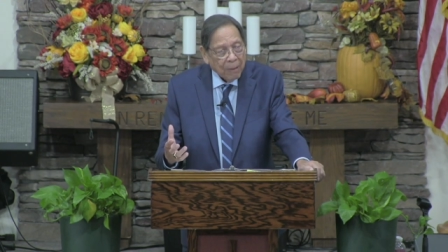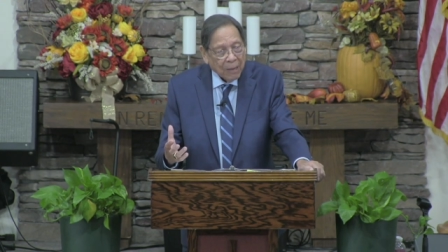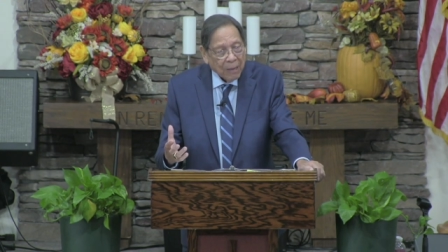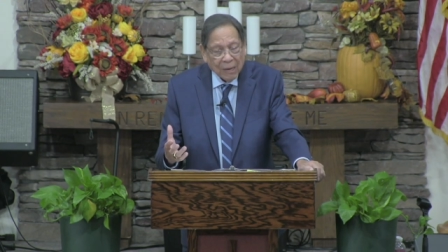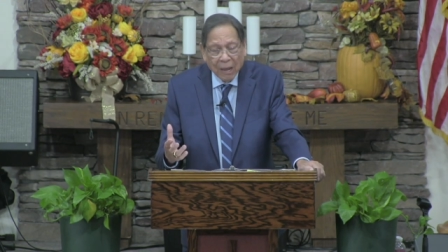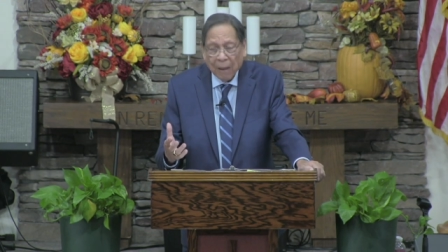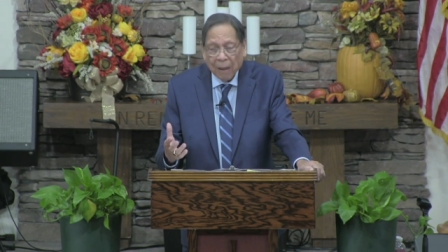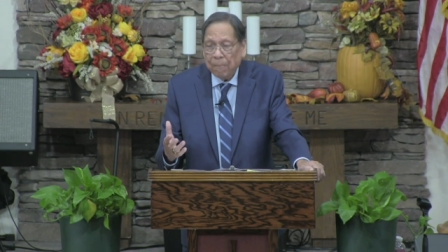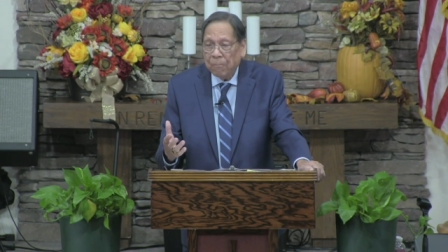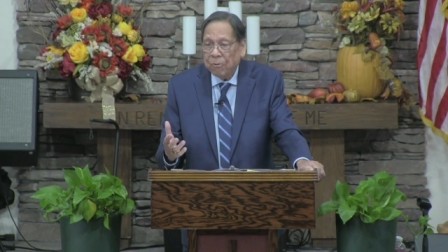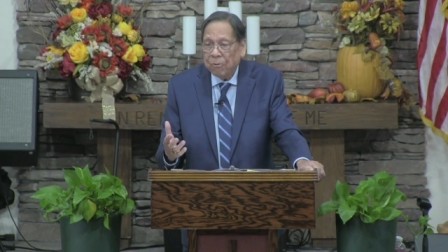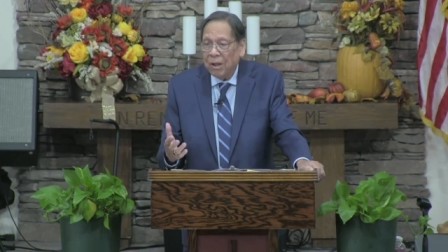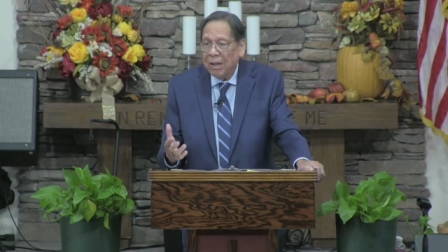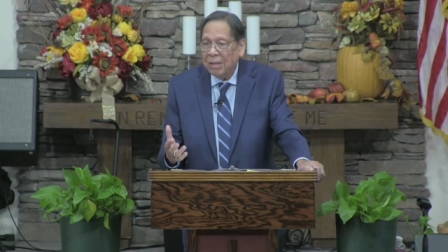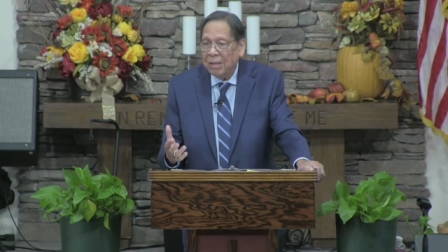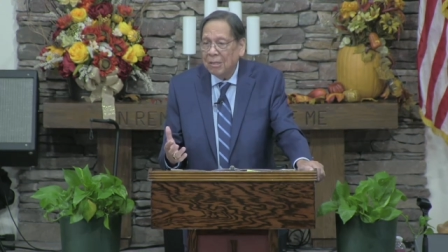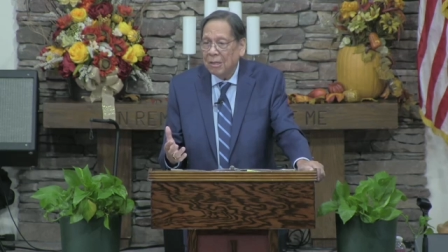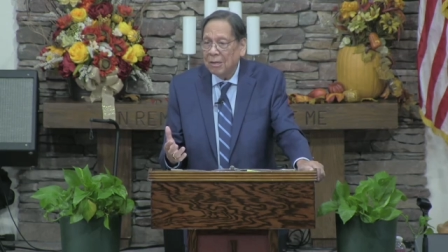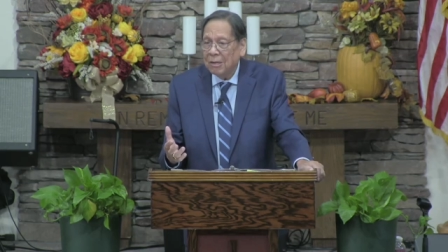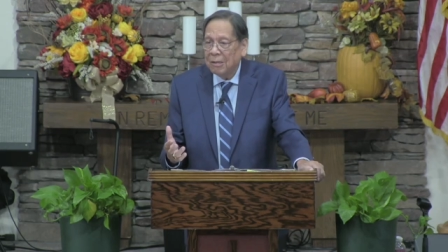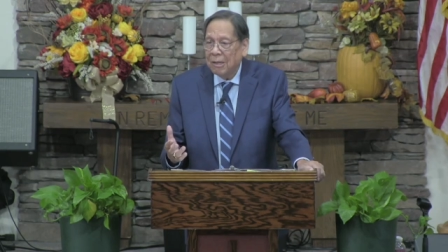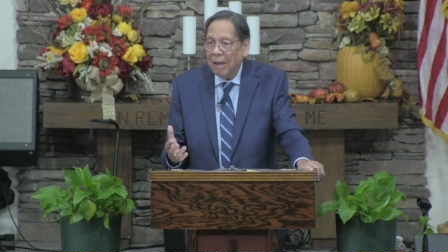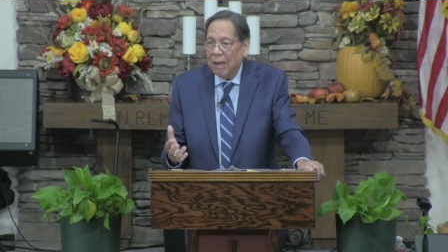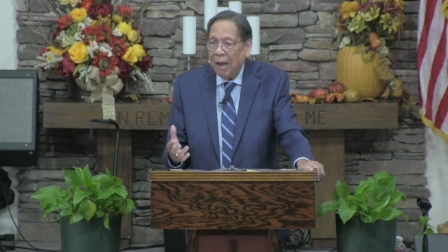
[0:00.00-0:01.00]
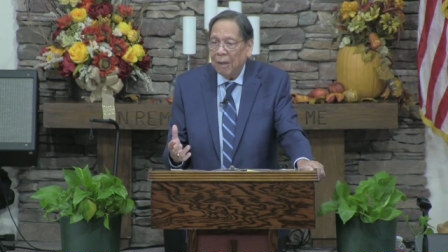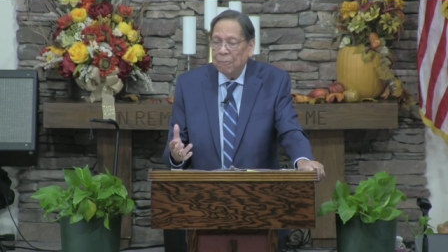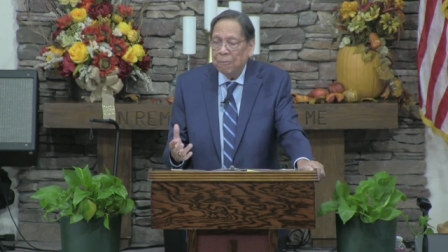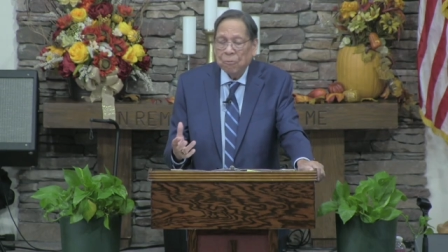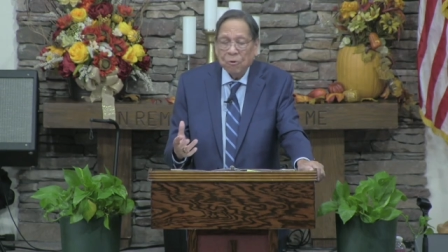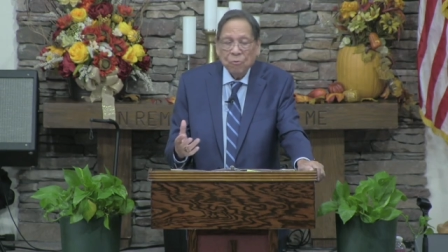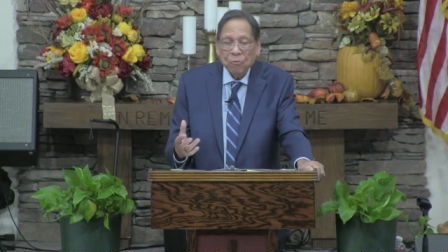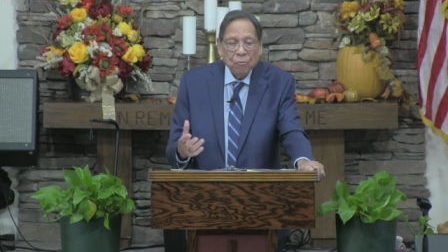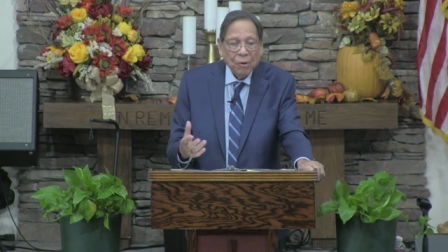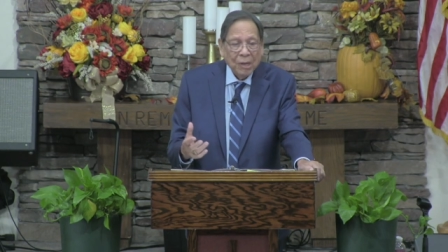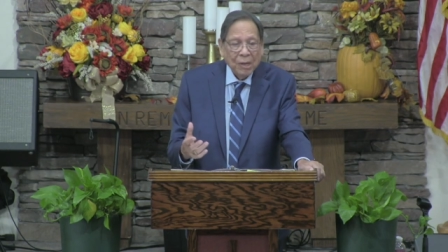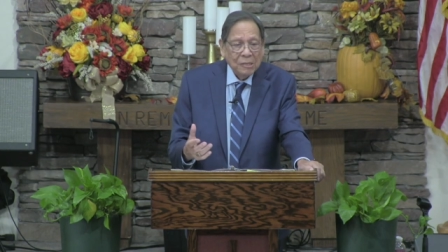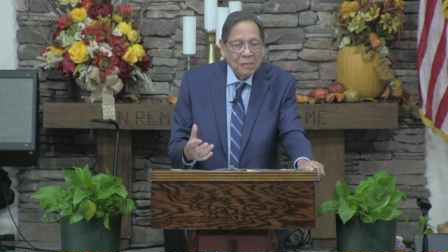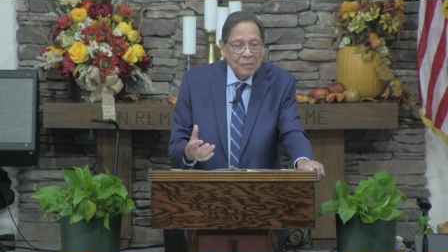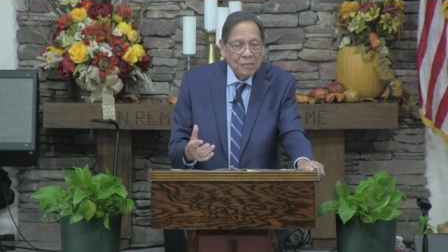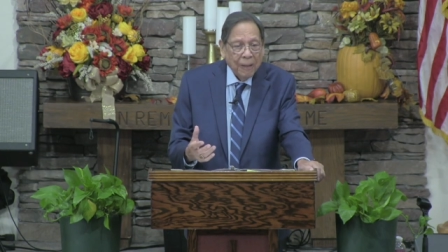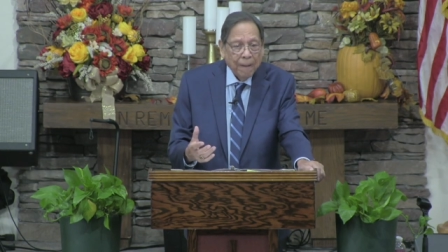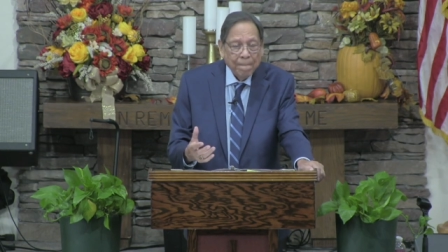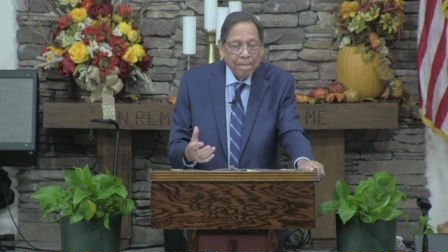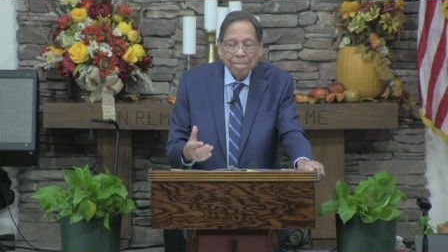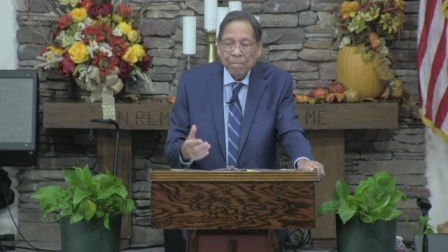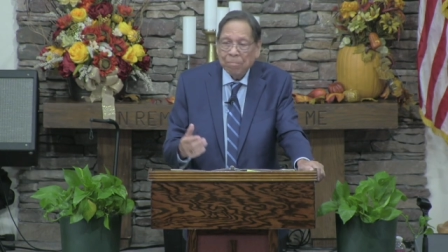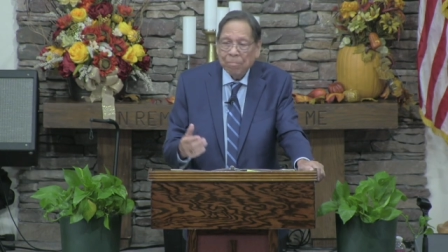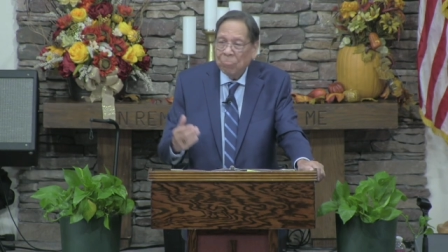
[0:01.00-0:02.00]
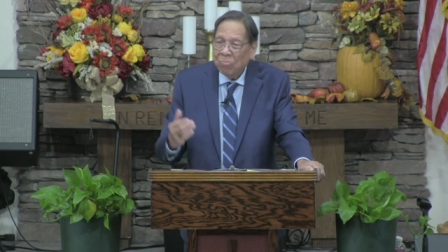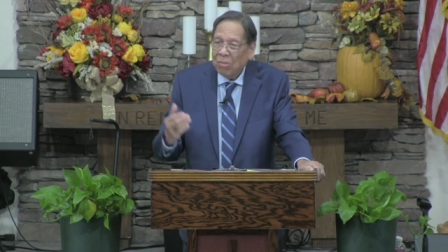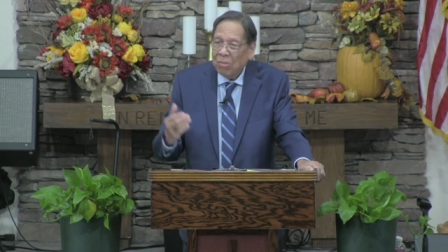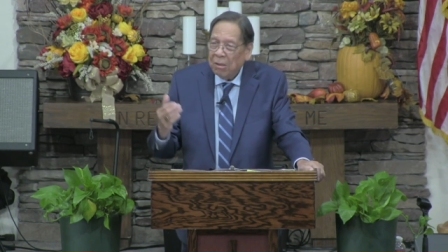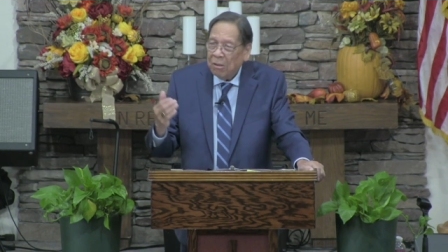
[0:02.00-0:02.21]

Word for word: And I pray that God would raise up